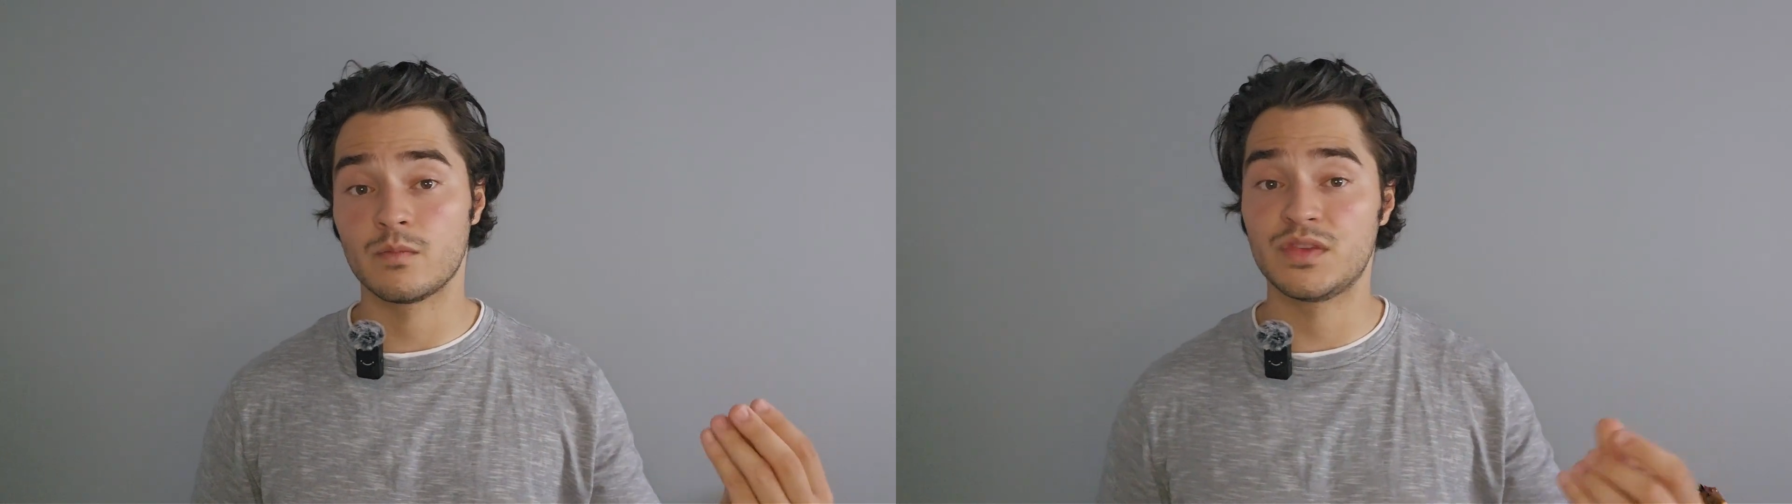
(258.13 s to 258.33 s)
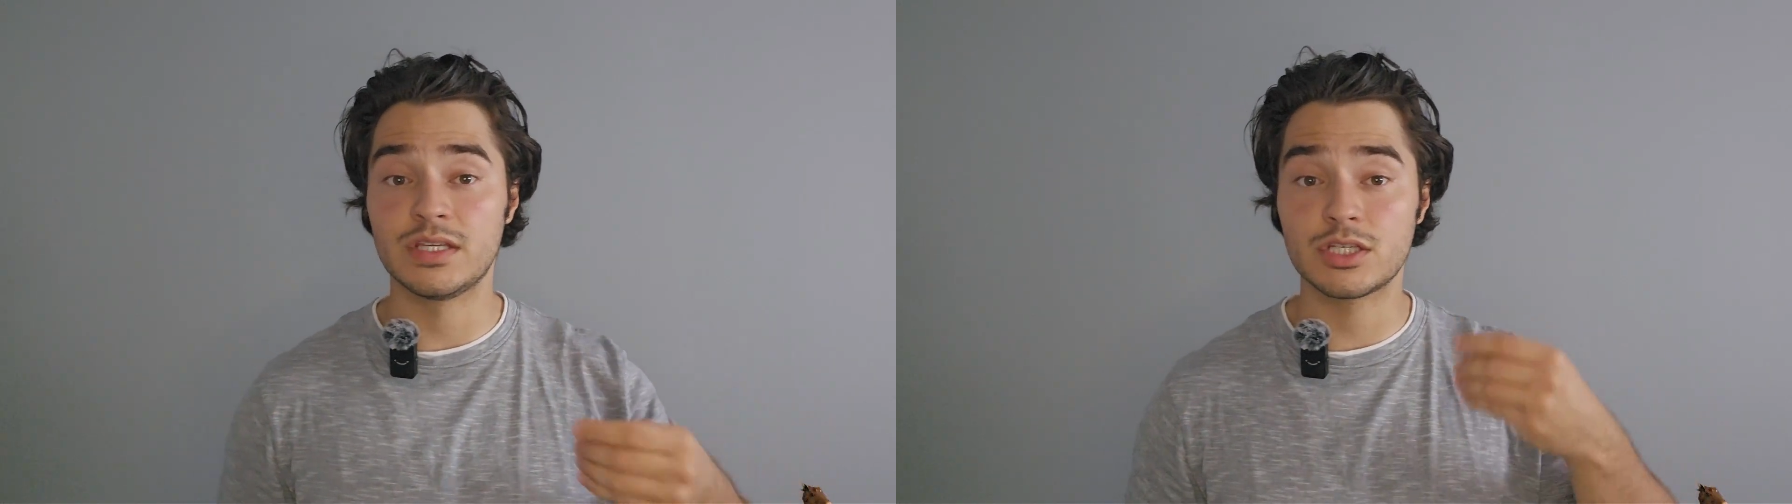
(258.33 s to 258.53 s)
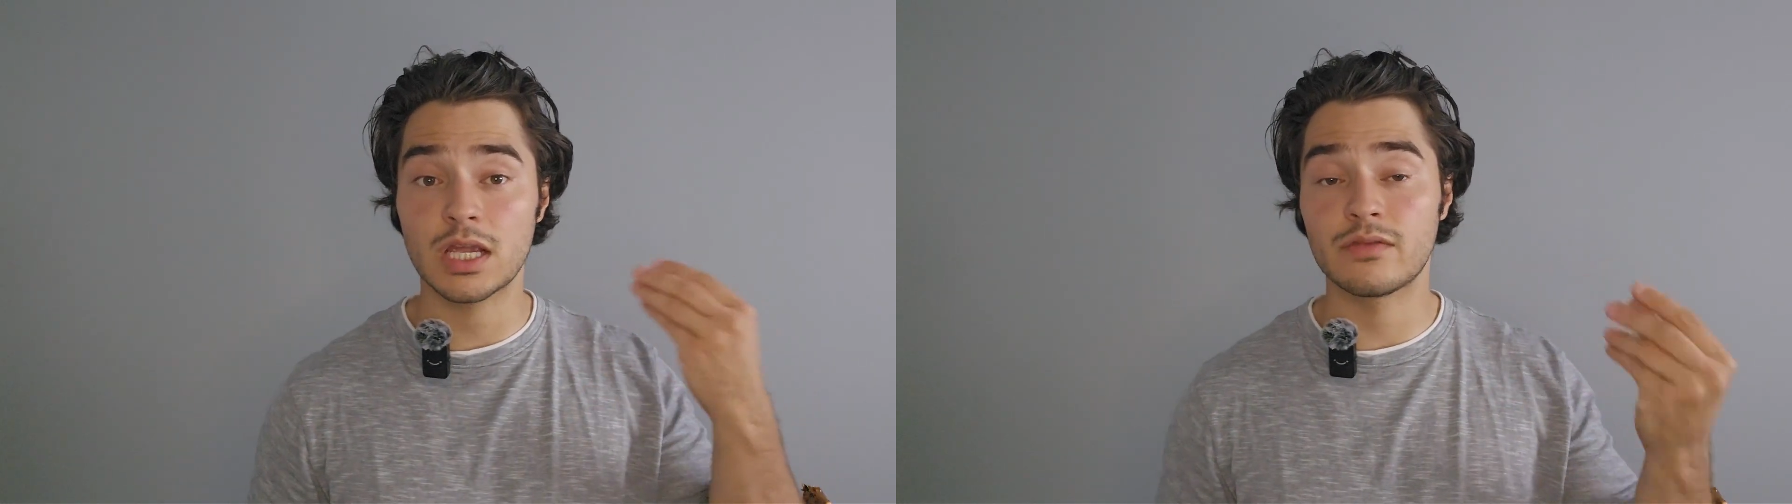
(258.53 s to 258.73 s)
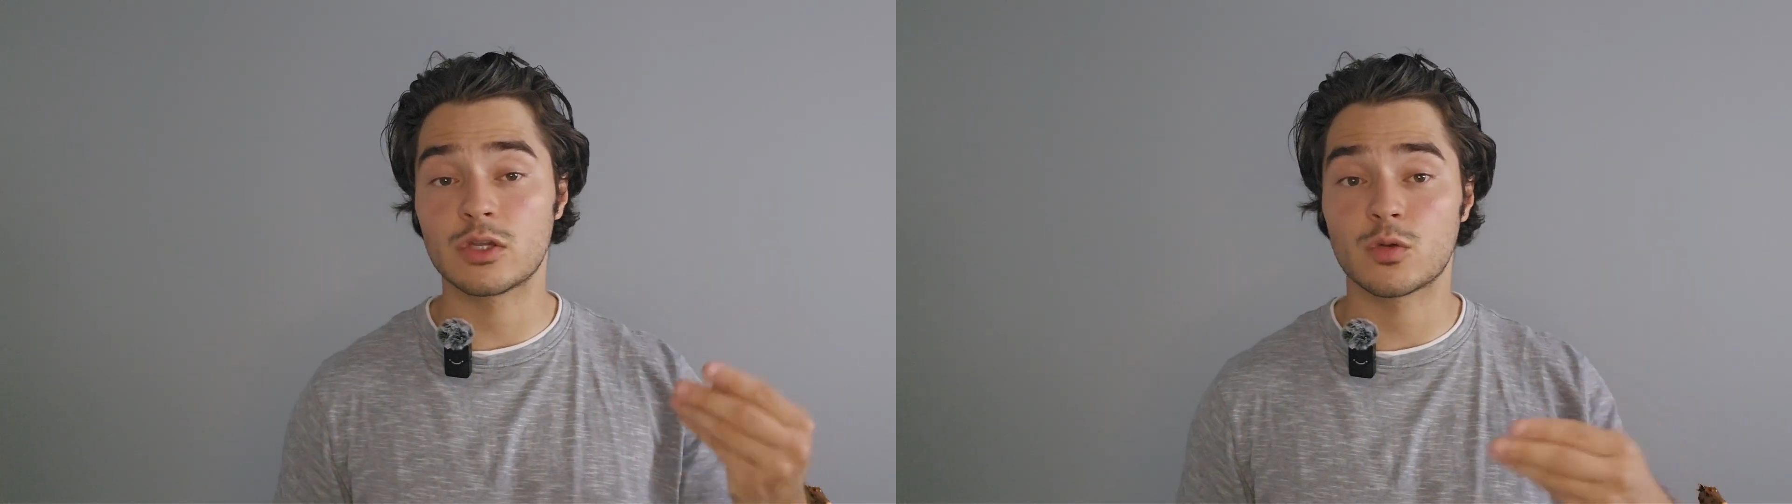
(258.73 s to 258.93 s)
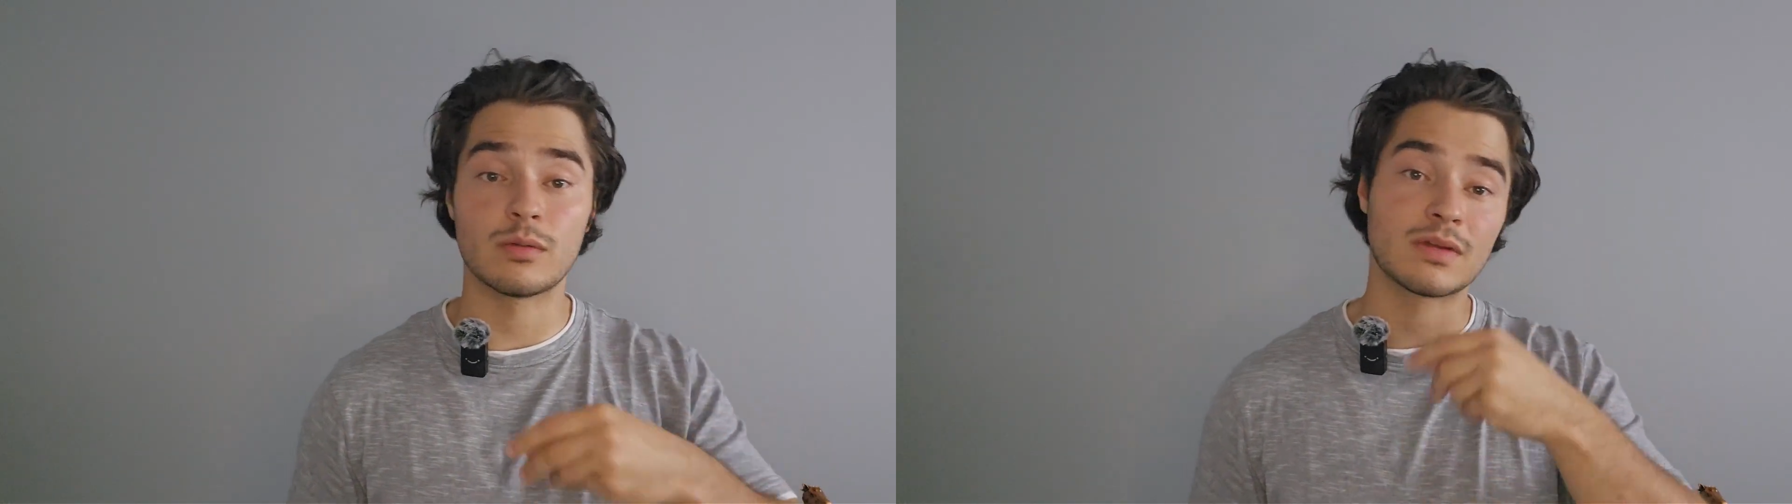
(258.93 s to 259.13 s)
the
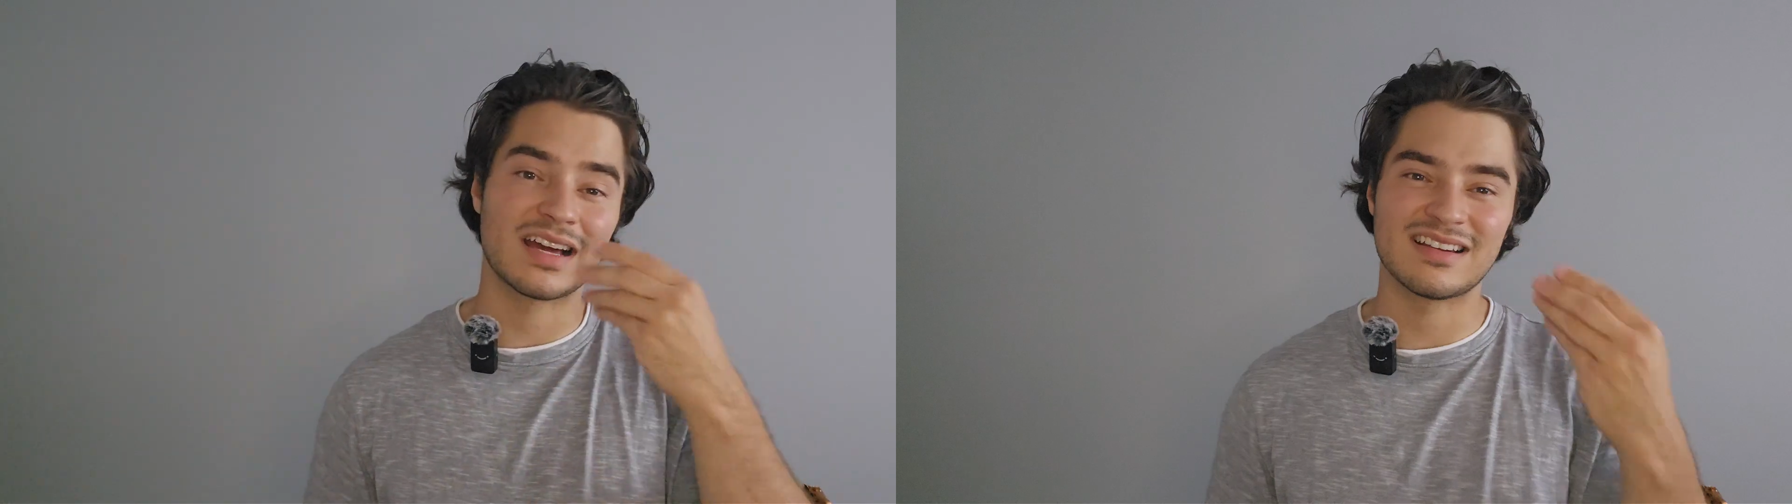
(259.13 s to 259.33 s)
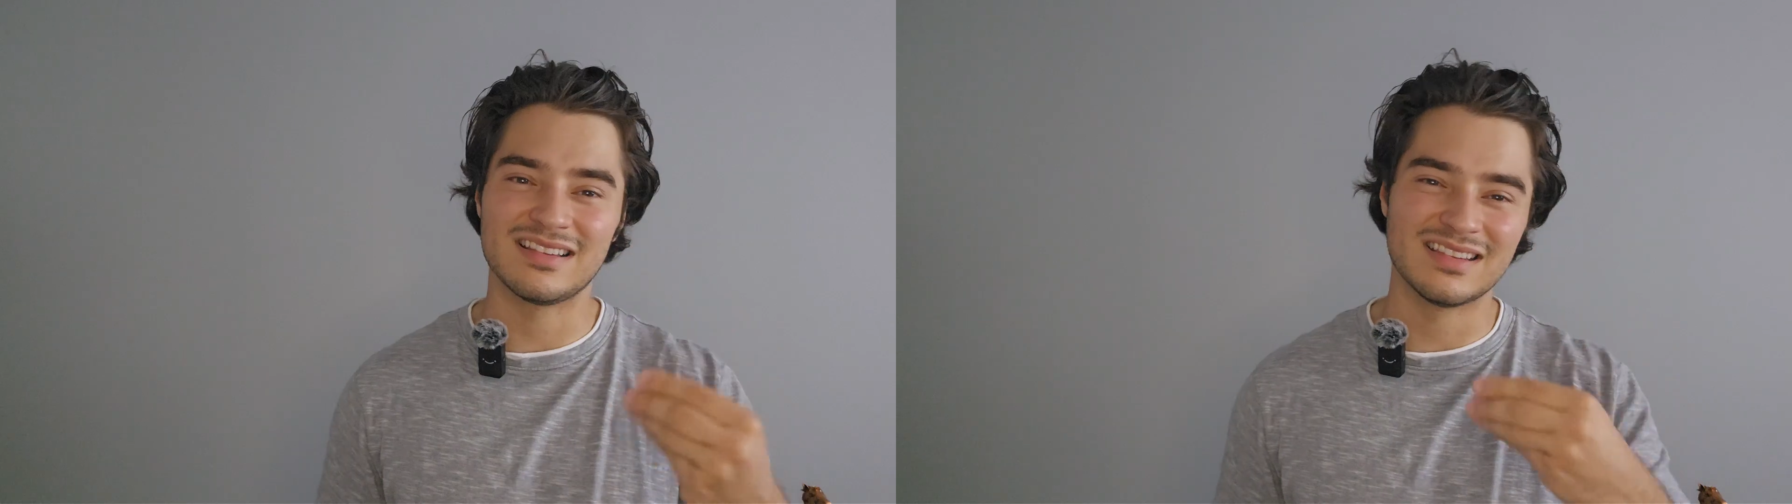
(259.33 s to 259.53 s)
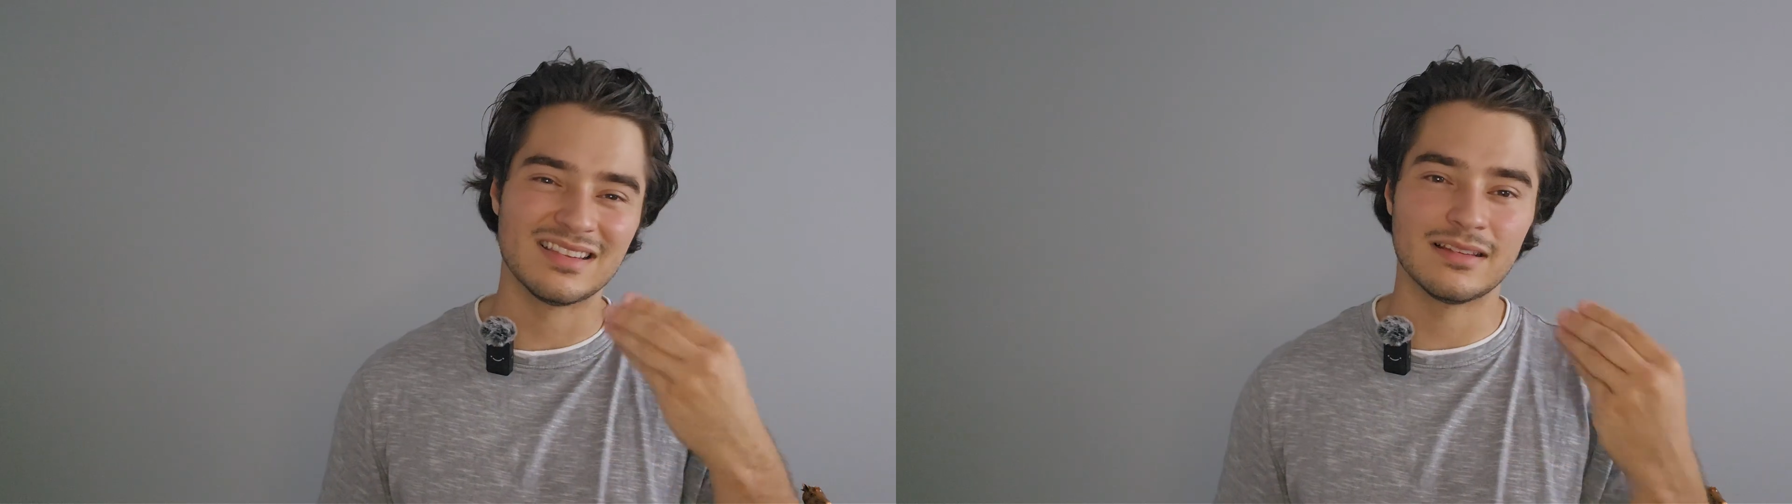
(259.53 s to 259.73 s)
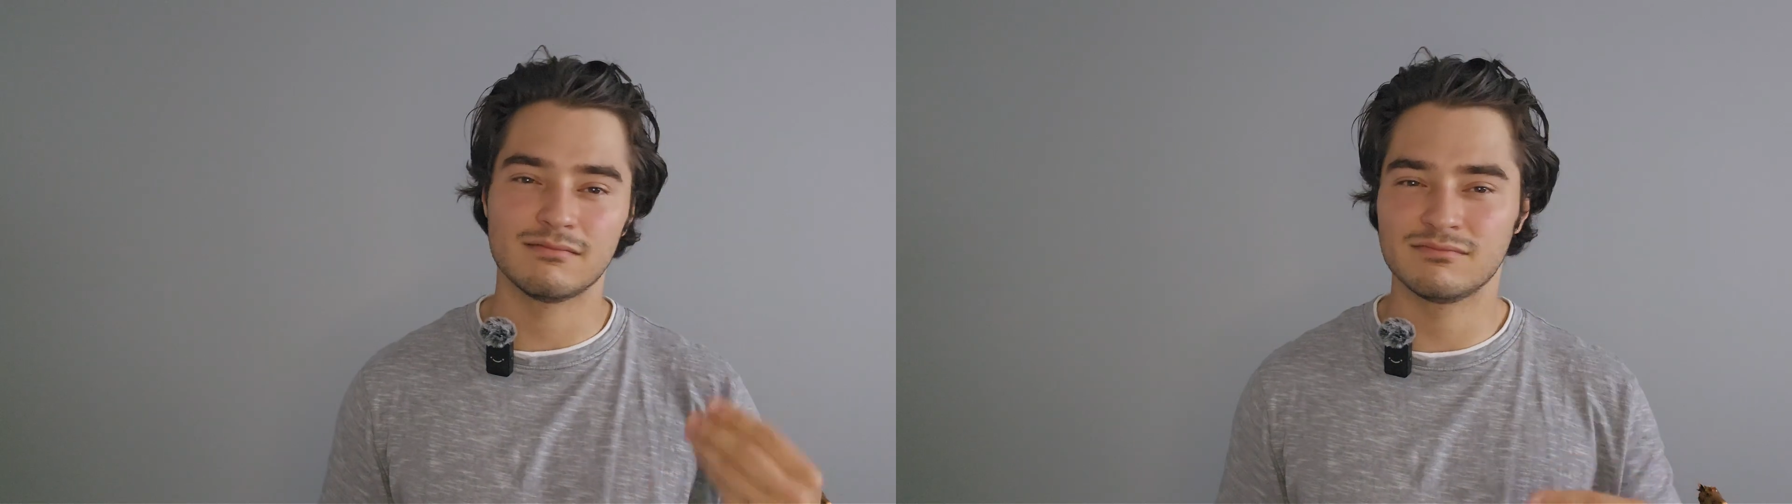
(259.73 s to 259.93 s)
shaving cream kind of